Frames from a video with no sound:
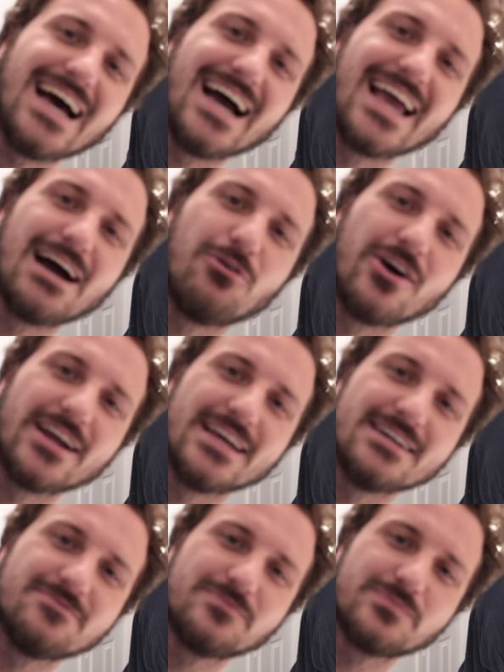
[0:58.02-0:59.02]
Hi, how are
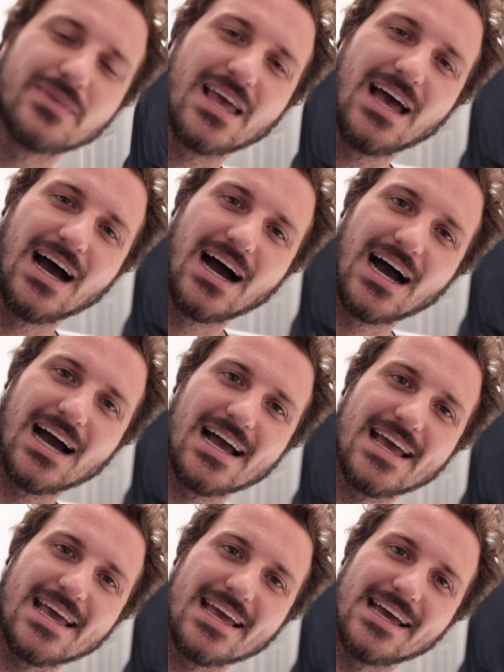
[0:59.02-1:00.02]
you?
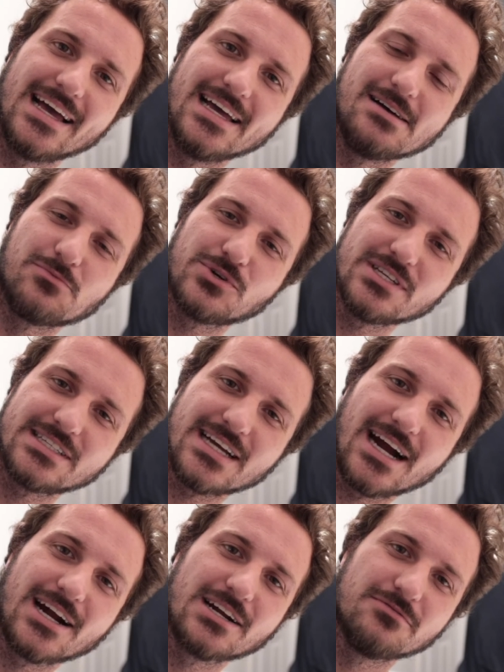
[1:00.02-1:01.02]
I am really
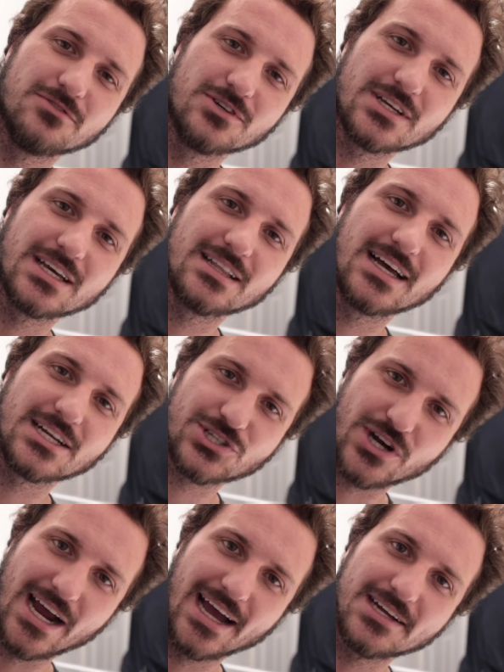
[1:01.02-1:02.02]
tired of looking like
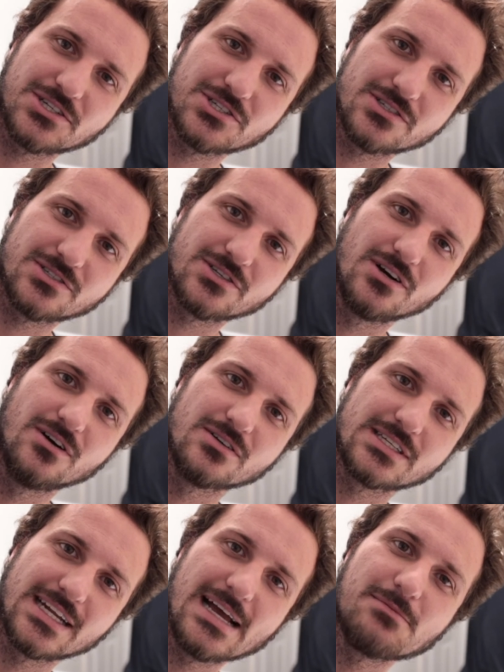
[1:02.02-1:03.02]
trash,
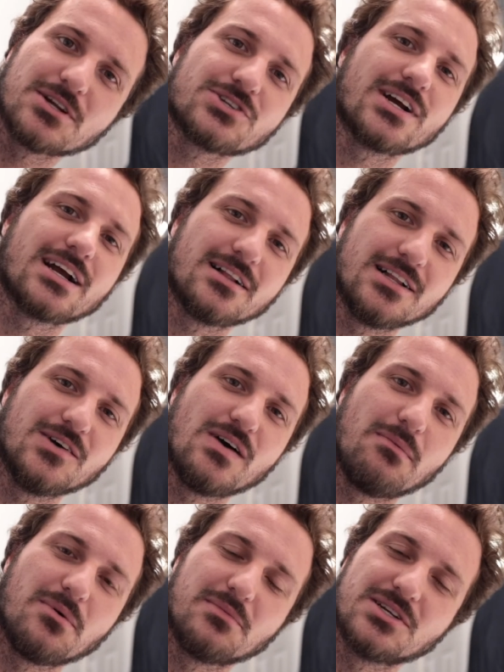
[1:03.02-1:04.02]
so today I'm gonna try and glow up. I'm